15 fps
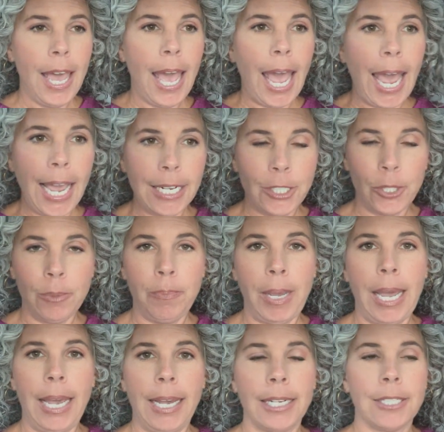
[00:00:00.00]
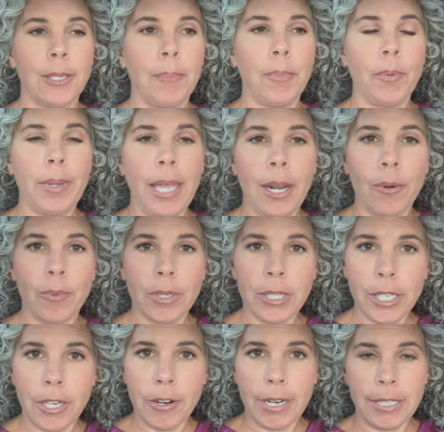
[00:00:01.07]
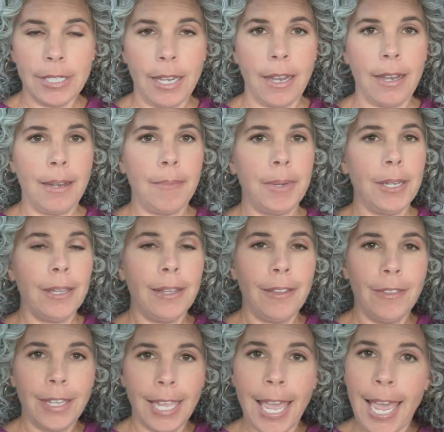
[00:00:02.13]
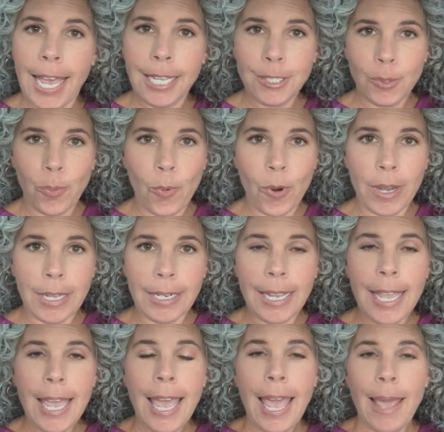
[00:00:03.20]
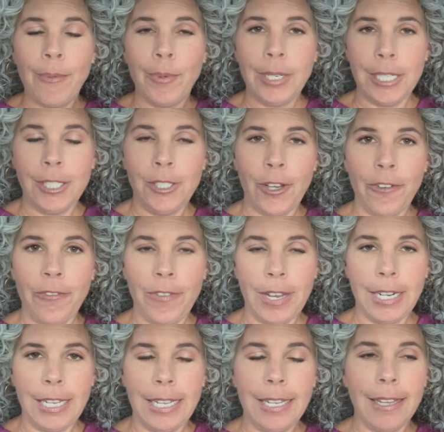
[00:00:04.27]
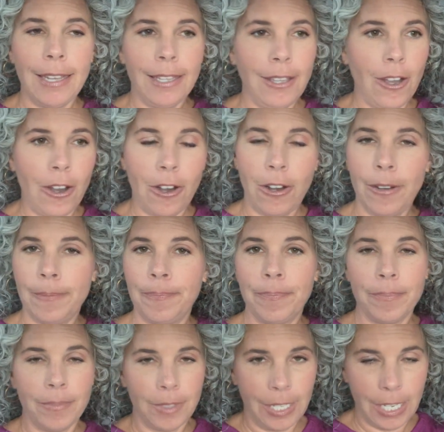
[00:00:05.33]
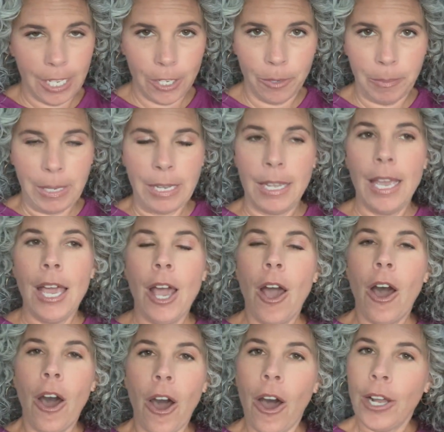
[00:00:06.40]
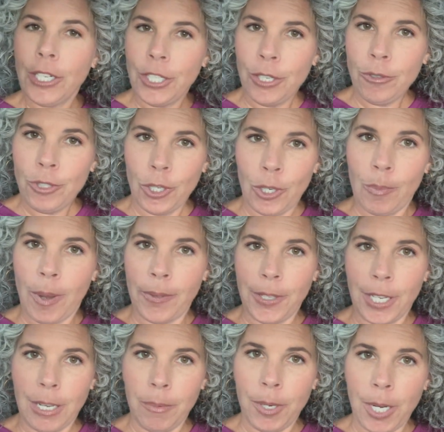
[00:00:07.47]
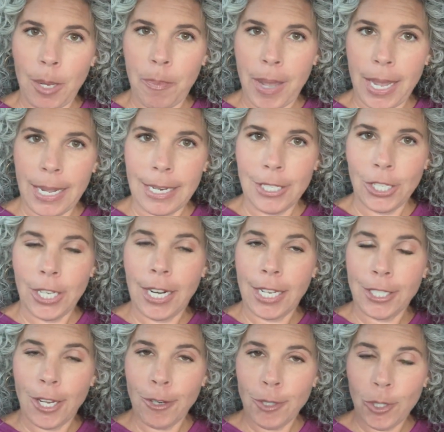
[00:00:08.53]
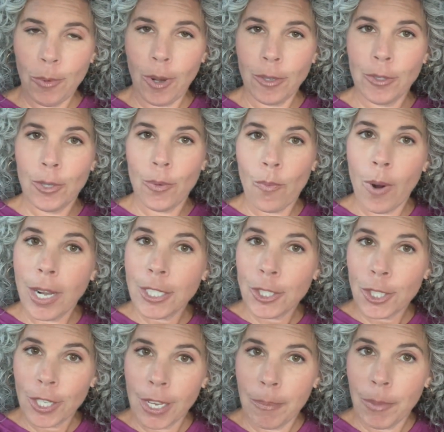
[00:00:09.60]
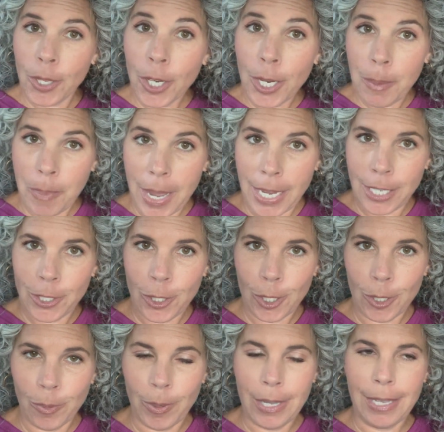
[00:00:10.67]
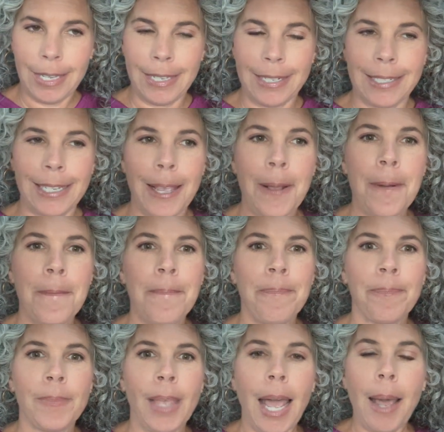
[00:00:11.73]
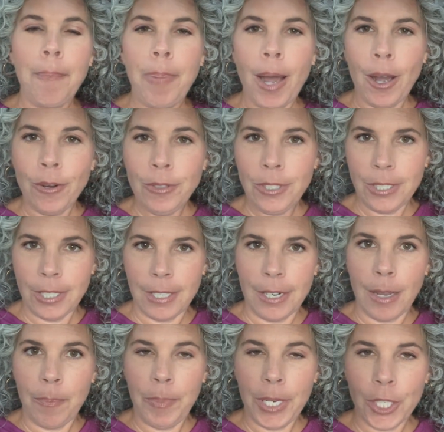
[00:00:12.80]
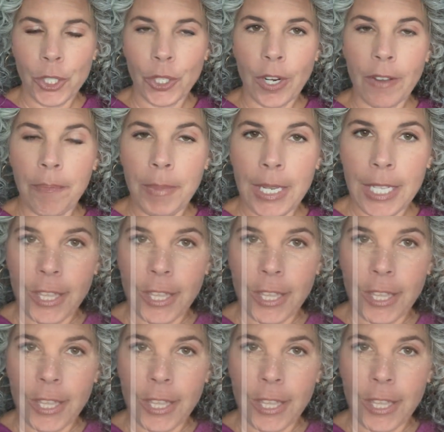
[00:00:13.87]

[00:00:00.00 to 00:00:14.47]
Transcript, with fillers: Action-packed, but we had a really great time. The cats won, and what is so funny, y'all, kill me. On YouTube, on the community page, and I told you all to watch the community page this weekend. I posted a picture of me at